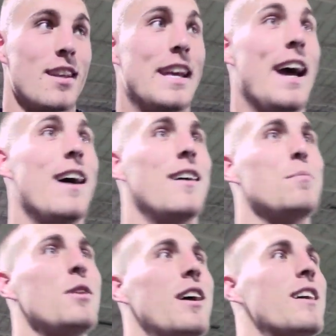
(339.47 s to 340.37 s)
Yeah. I
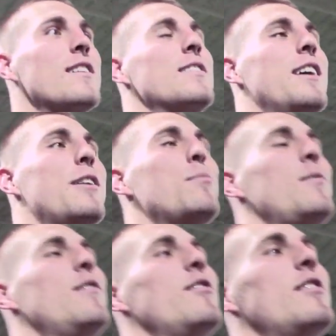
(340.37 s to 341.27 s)
mean, like I said,
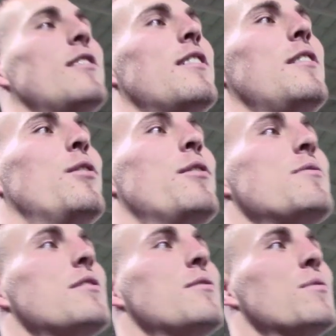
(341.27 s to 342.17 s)
even, you
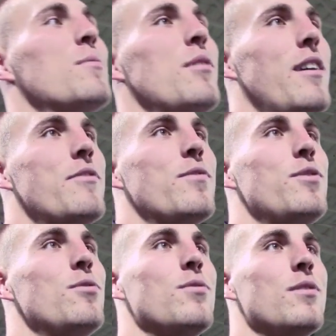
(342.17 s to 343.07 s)
know, we left
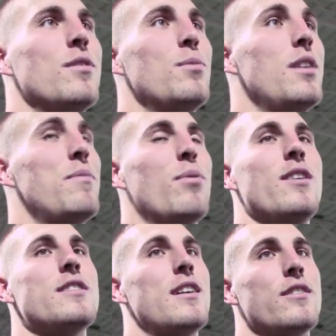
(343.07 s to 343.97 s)

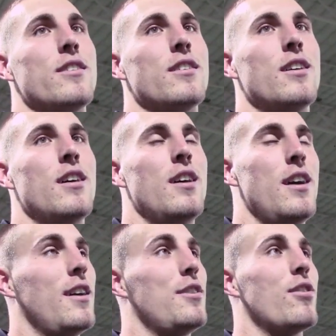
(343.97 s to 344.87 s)
points out there
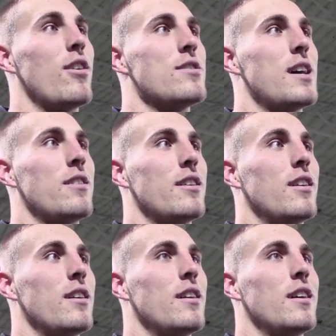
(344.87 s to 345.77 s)
and yards out
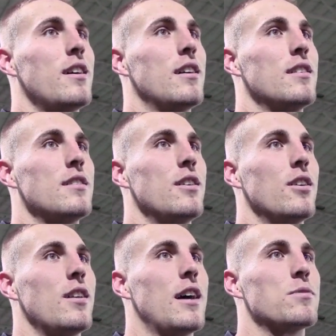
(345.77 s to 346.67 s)
there on, you
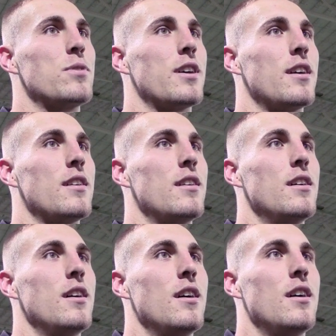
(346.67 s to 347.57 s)
know, last weekend.
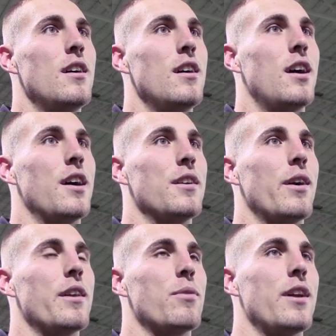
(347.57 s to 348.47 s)
You
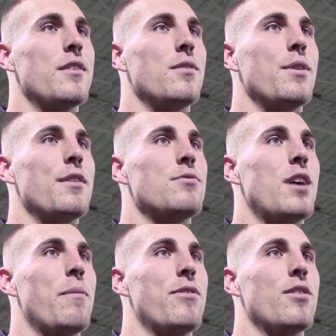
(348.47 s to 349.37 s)
know, I think we had a
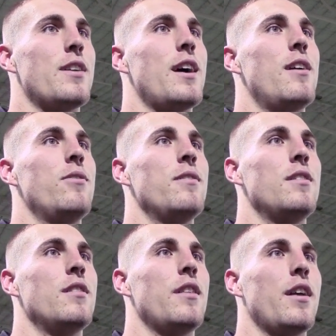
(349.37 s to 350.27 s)
drop third down
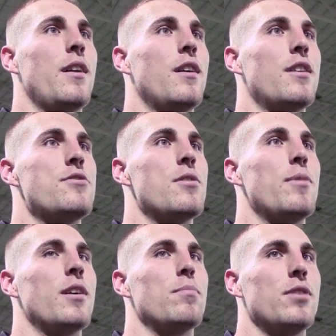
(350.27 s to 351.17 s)
that should have
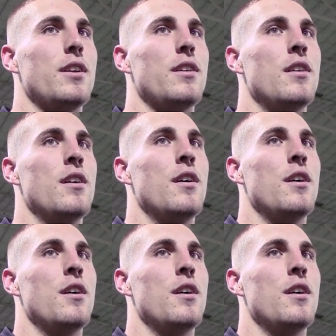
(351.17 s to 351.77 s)
been completed.